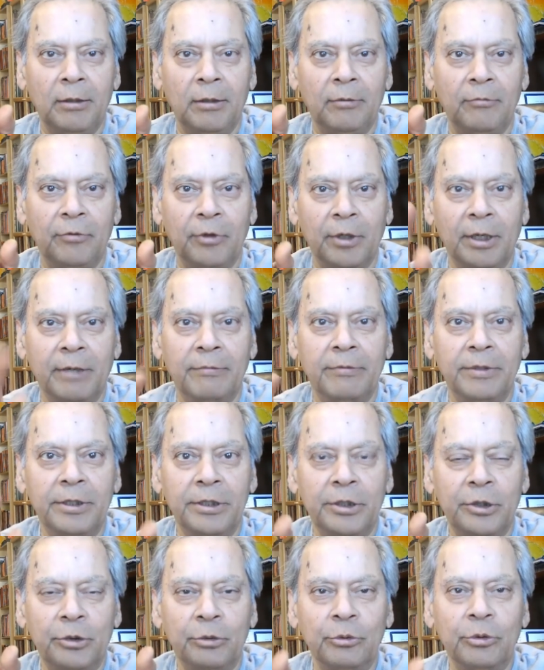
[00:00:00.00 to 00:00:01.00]
For every
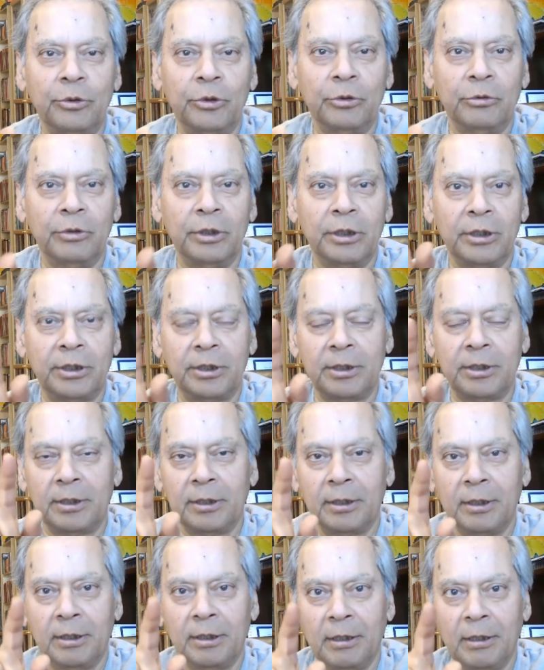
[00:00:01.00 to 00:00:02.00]
2
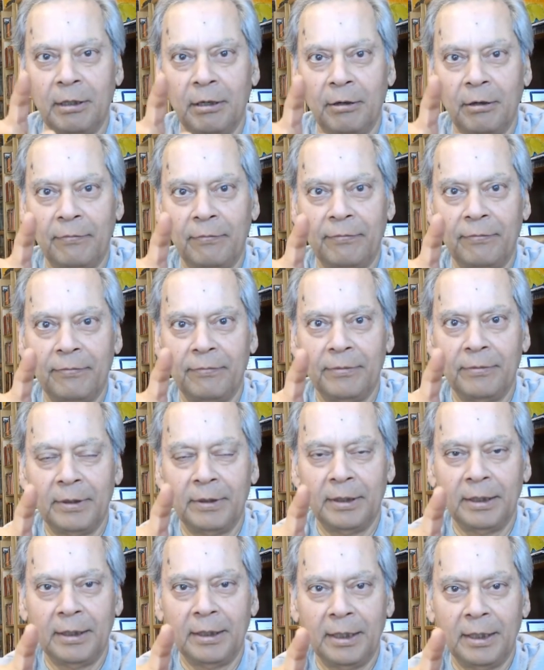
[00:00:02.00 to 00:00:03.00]
units of
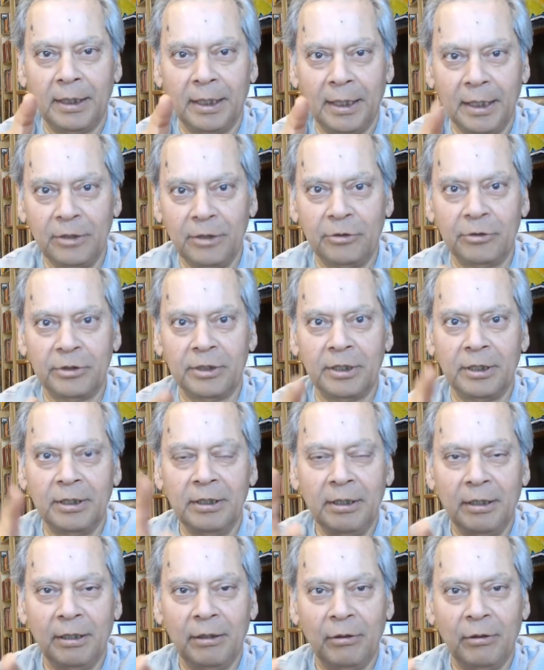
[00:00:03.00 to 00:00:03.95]
hydrogen,